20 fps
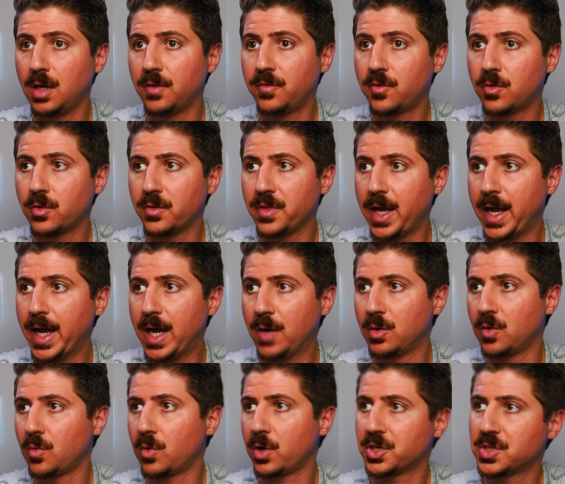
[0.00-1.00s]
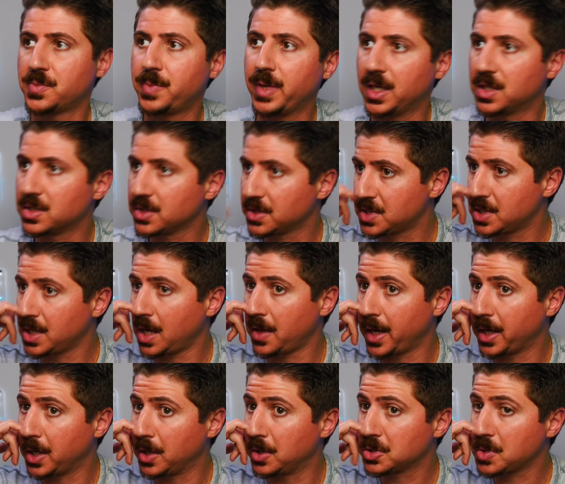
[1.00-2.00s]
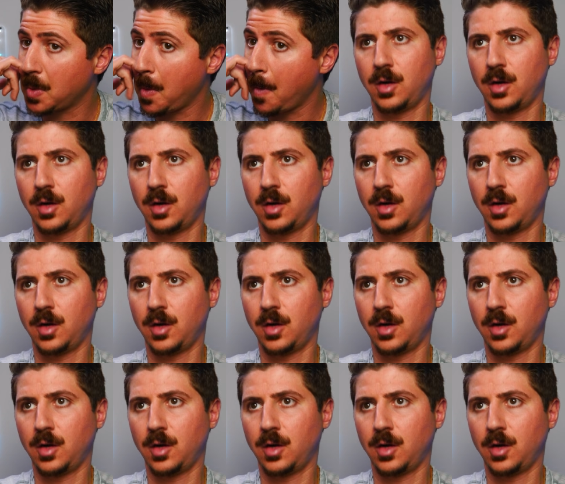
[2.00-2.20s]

for the how it works page. Let's see how that goes.